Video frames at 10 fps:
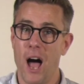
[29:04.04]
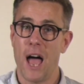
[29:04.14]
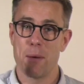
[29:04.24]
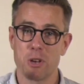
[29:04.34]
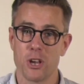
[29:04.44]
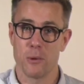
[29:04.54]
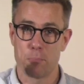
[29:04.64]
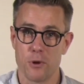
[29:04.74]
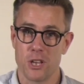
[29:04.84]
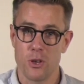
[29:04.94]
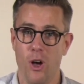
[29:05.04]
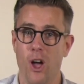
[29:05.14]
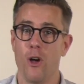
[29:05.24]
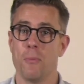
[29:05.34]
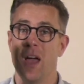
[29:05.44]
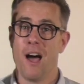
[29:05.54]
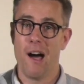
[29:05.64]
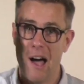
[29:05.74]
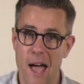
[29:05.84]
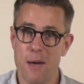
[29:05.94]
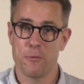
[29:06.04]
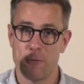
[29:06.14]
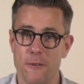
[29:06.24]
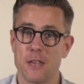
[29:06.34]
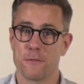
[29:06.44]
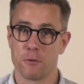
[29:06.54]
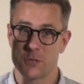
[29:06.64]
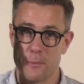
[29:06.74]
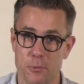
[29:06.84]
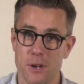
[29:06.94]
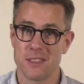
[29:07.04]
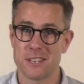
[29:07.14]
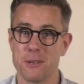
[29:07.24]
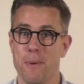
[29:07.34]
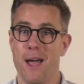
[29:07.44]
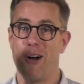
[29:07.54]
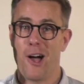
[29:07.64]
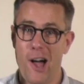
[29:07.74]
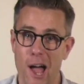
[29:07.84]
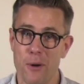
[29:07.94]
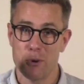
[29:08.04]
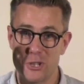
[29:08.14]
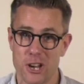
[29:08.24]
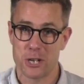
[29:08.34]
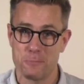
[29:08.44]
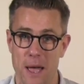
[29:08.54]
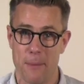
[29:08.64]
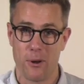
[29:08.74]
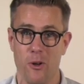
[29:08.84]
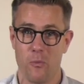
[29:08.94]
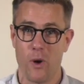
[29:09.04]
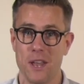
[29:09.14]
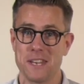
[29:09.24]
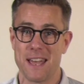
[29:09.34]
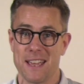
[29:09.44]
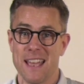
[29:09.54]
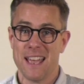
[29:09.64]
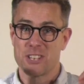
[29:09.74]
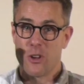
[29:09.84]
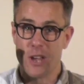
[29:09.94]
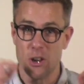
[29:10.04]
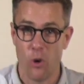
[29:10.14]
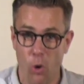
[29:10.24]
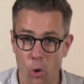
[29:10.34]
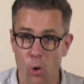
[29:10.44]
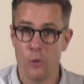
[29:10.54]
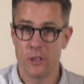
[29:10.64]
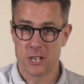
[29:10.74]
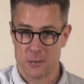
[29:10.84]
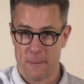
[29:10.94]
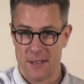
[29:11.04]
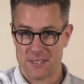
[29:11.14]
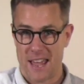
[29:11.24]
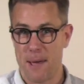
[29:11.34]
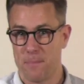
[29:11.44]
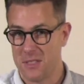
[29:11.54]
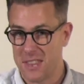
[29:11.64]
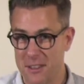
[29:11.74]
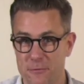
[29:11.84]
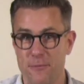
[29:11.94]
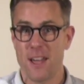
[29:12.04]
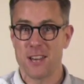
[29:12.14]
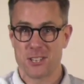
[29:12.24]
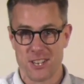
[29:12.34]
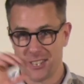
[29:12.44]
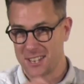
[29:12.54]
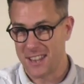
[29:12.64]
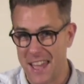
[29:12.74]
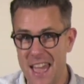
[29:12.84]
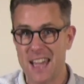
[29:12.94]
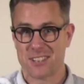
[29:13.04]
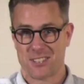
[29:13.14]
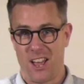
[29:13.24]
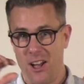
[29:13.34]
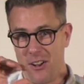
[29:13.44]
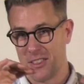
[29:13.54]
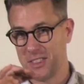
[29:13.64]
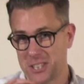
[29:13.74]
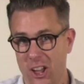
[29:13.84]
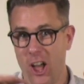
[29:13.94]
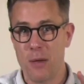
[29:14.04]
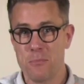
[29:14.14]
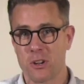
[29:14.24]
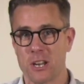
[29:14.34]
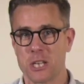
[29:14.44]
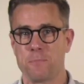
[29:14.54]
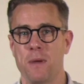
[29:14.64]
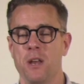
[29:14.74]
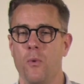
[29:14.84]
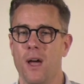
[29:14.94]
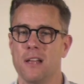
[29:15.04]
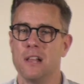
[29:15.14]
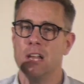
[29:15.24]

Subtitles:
I am going to bring you home. I am faithful to bring this about. I will judge Babylon one day. And so in all that is about to happen, the invasions and the exile and the time you're going to spend away,